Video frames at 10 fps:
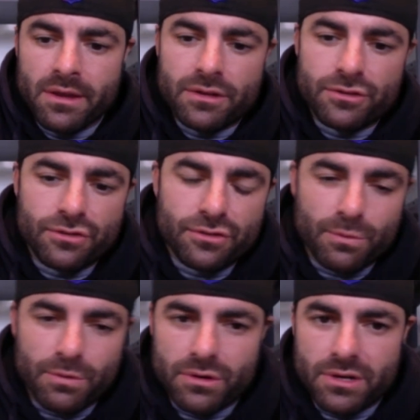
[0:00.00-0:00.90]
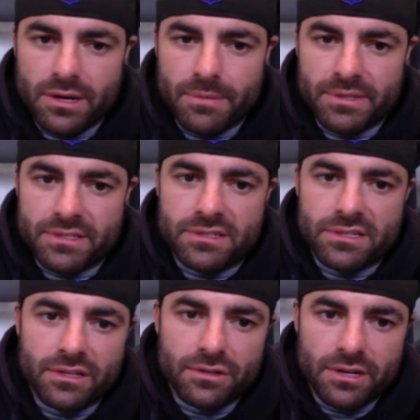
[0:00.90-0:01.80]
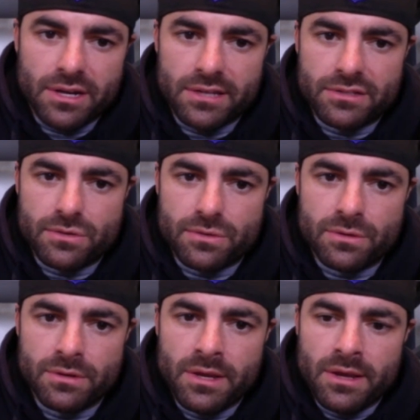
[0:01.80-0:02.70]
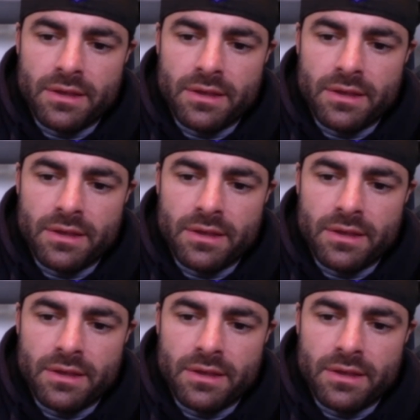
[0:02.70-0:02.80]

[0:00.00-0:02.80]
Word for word: junior World Cup as a senior in high school.